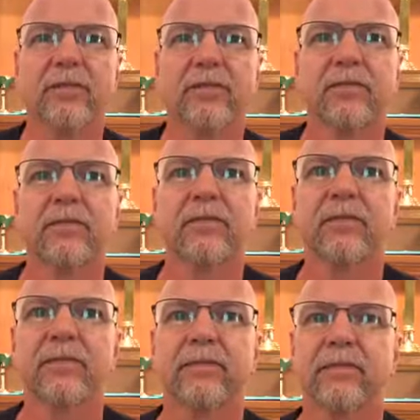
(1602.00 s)

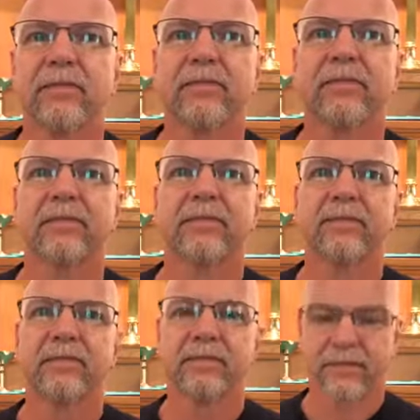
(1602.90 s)

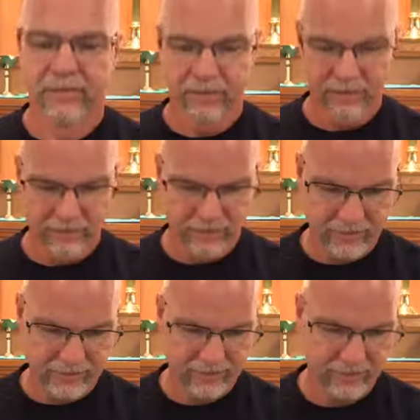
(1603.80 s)

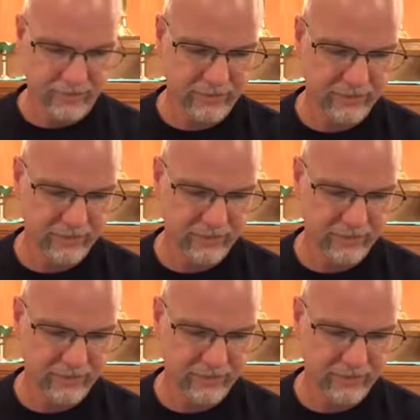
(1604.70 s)
[no speech]